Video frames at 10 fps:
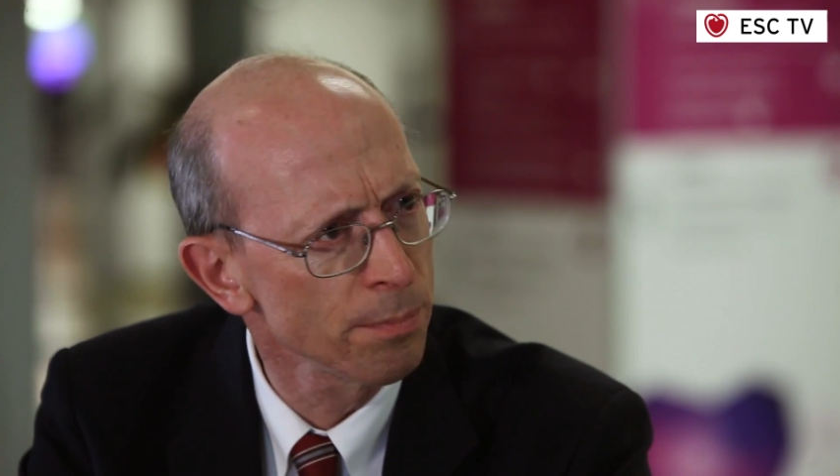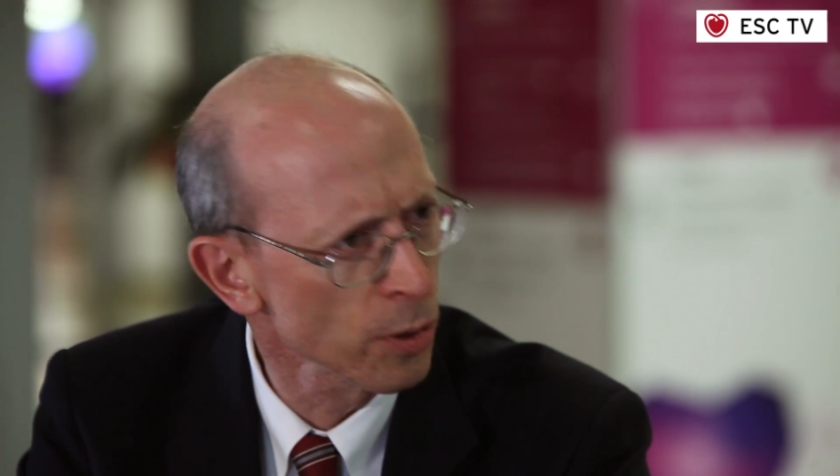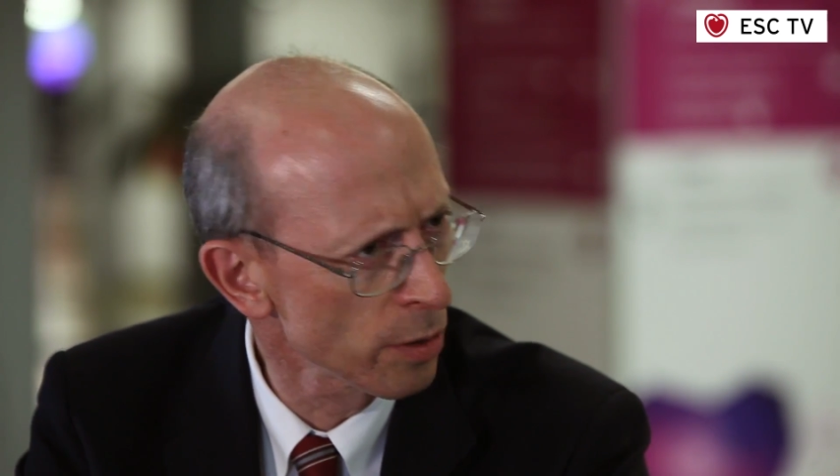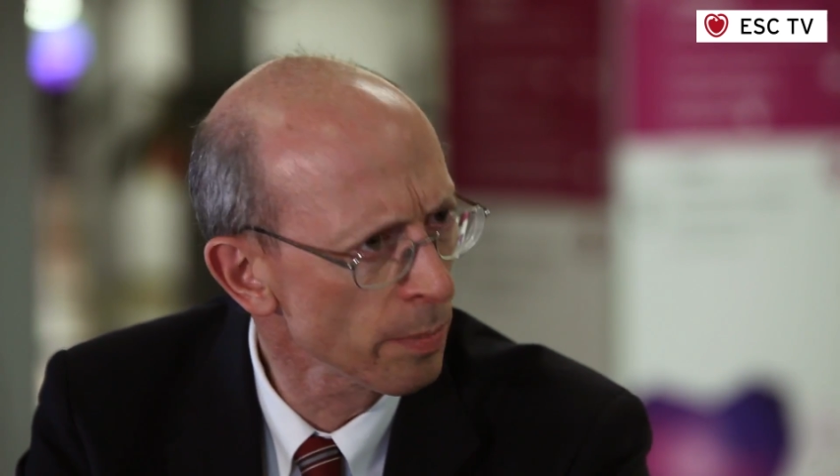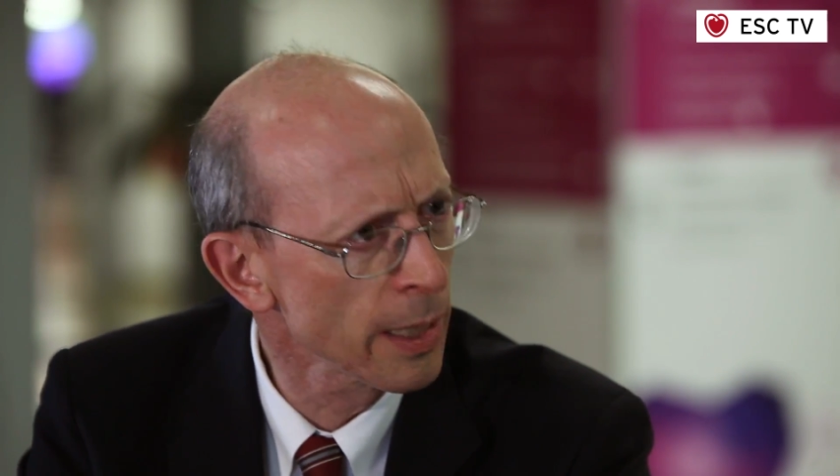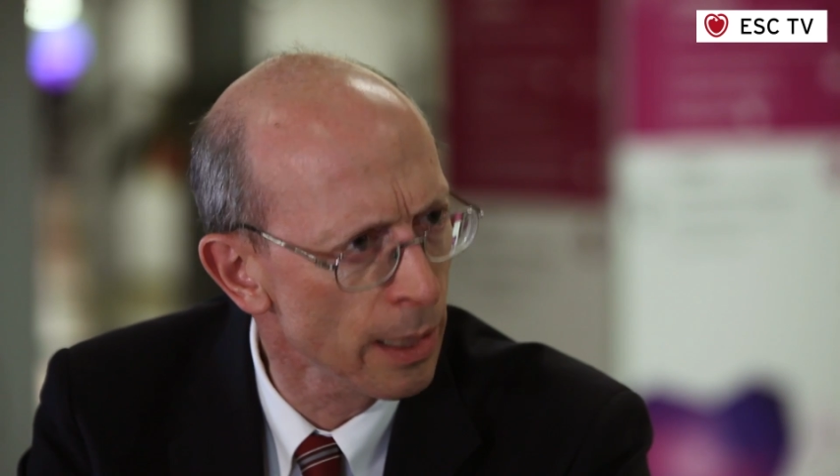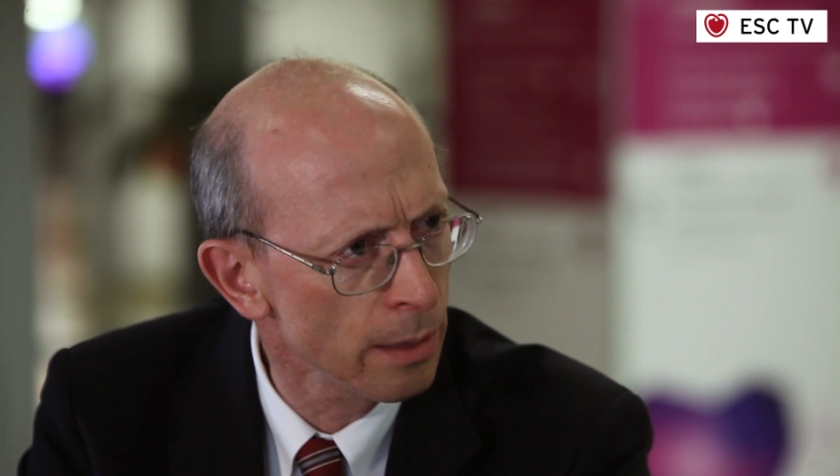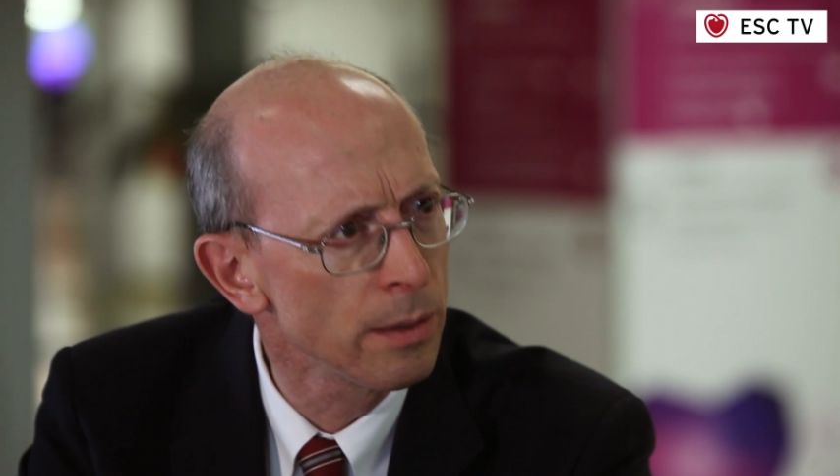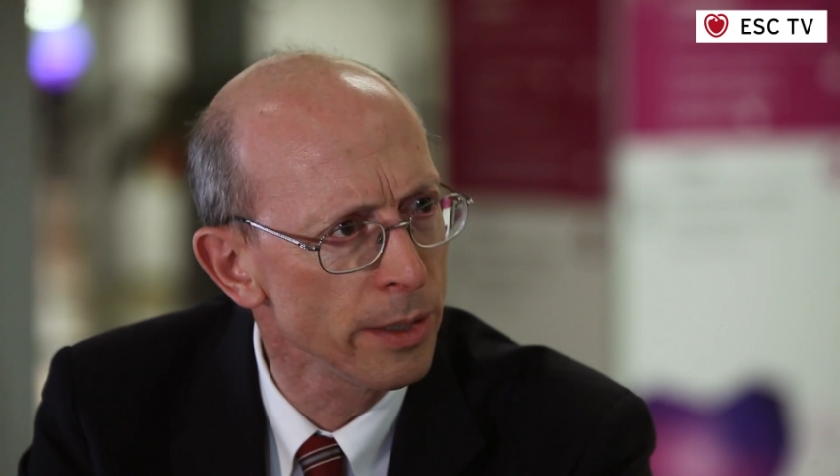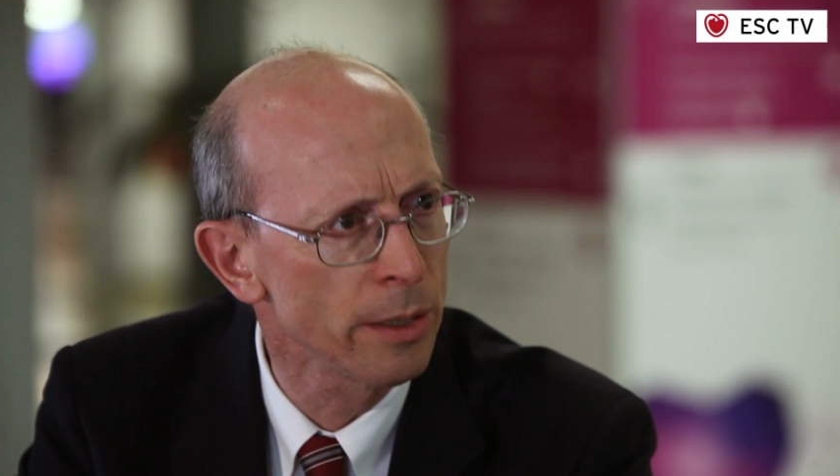possibly
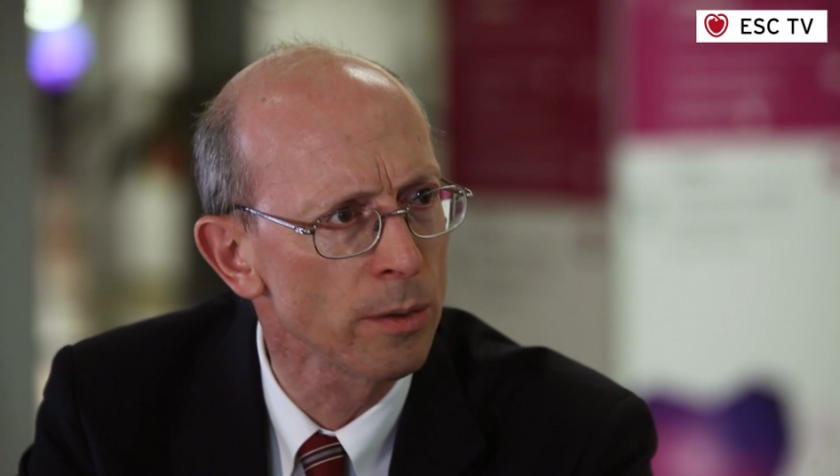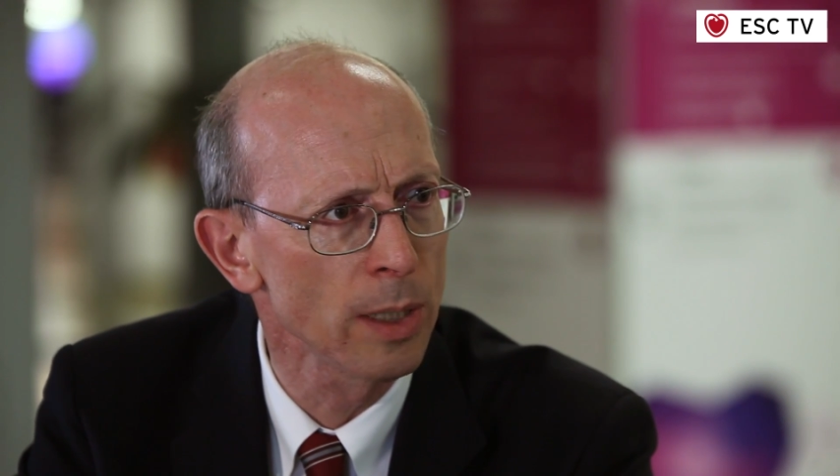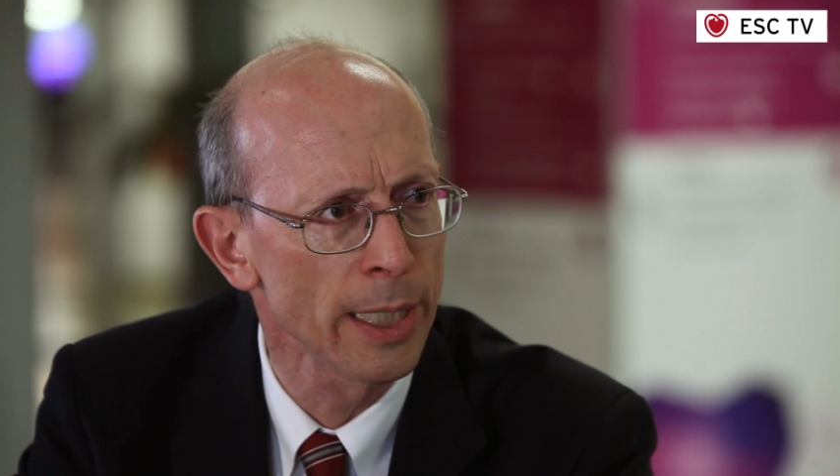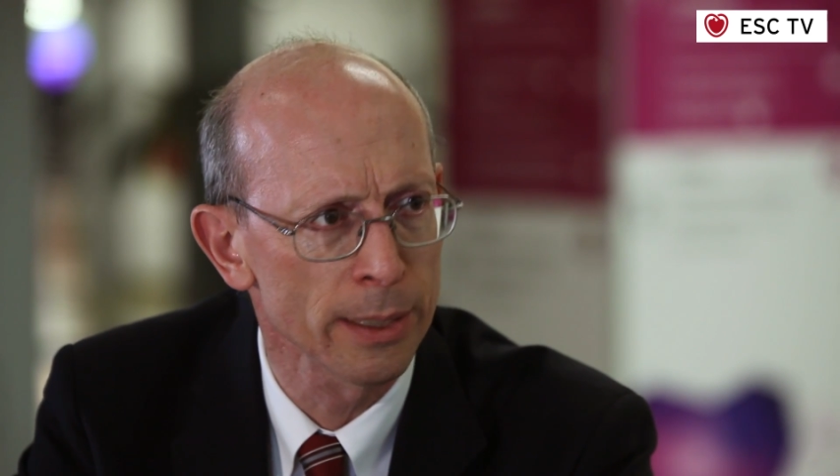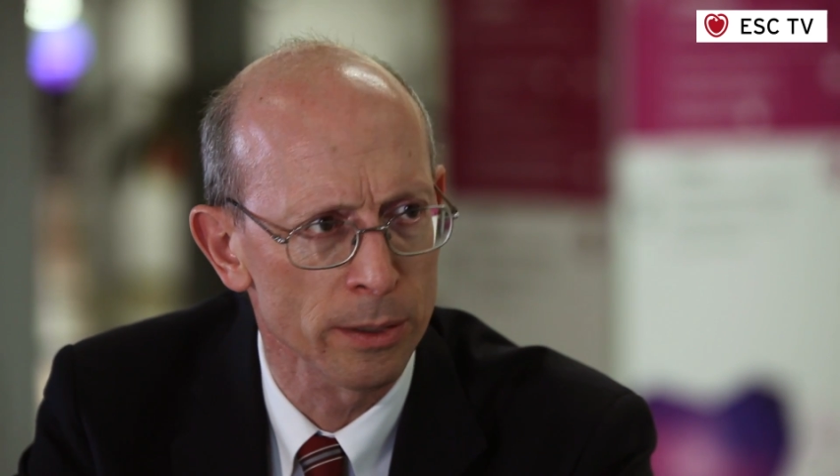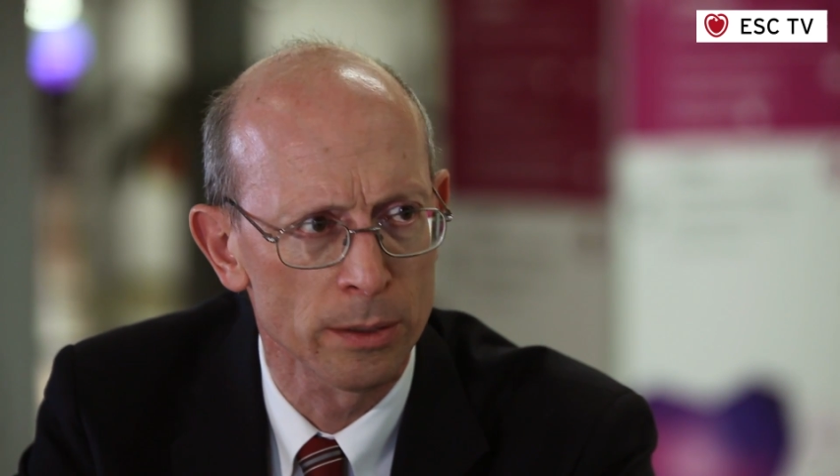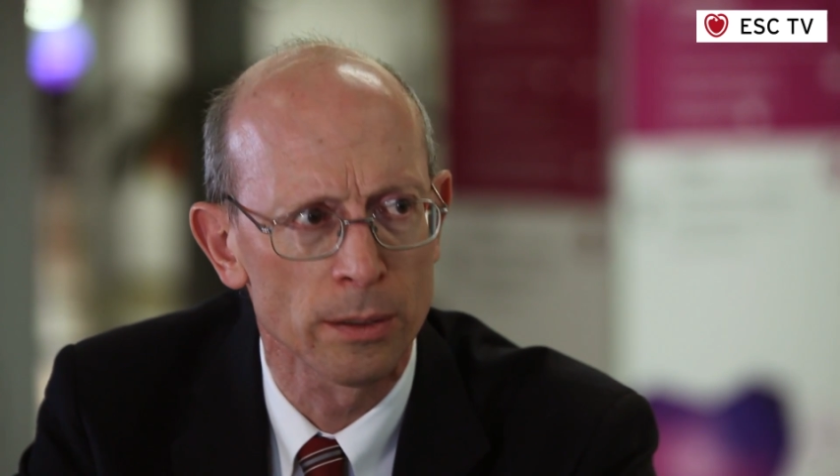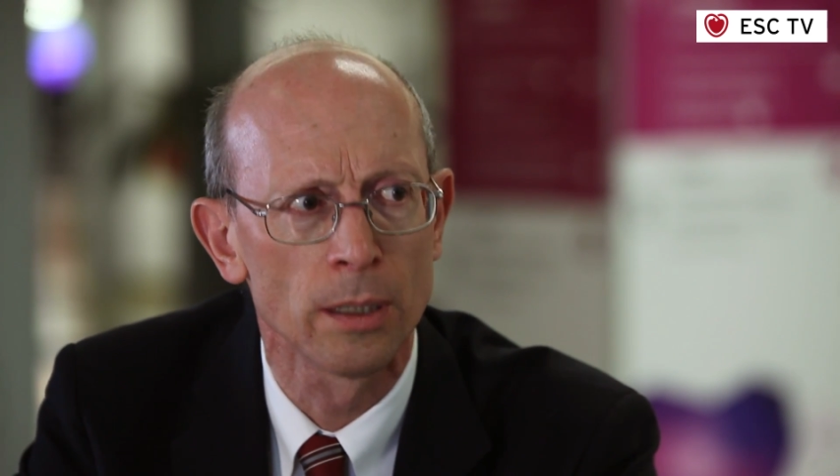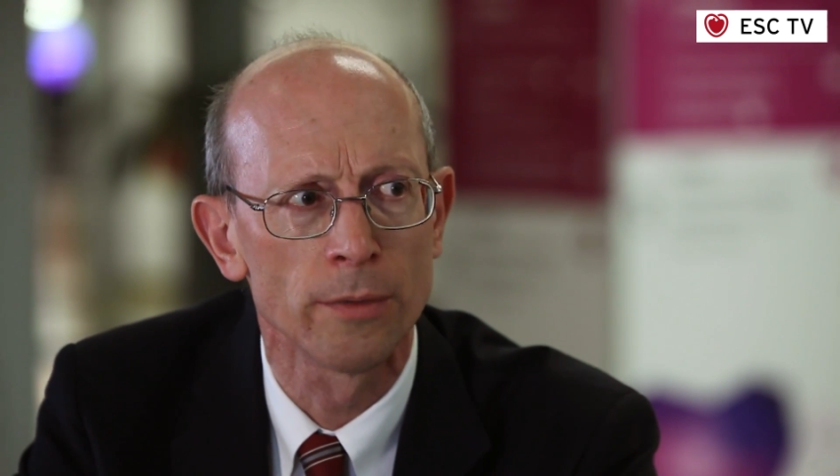you know less